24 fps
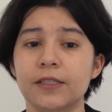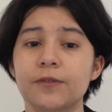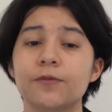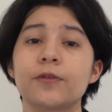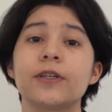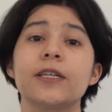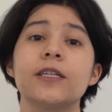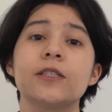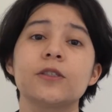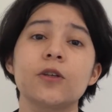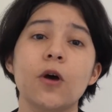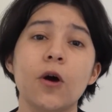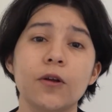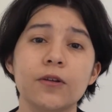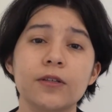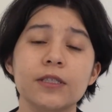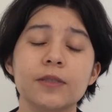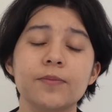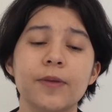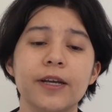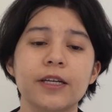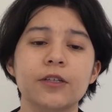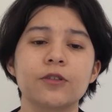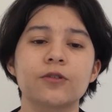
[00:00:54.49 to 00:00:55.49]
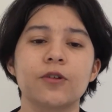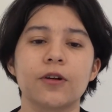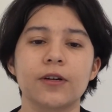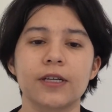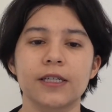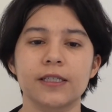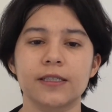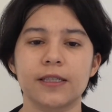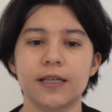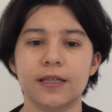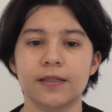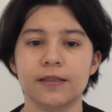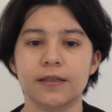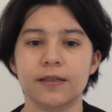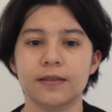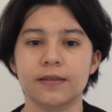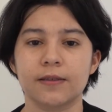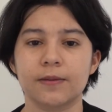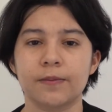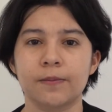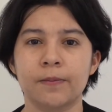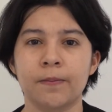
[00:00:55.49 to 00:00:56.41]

for his honours mechatronics thesis.